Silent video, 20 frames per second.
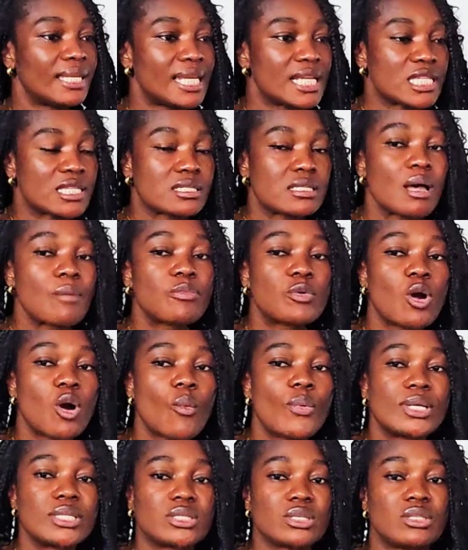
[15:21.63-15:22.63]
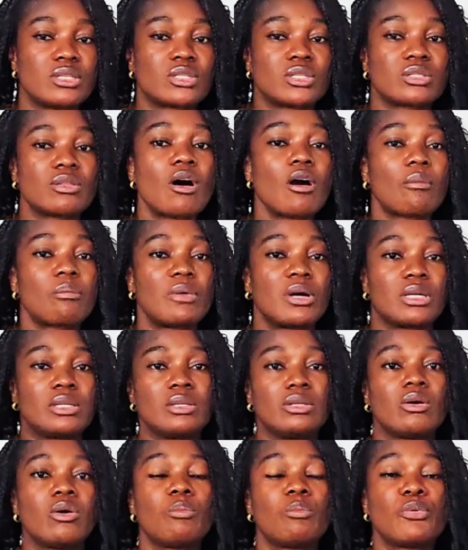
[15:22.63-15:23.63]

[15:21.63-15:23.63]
Let some go into the stock, your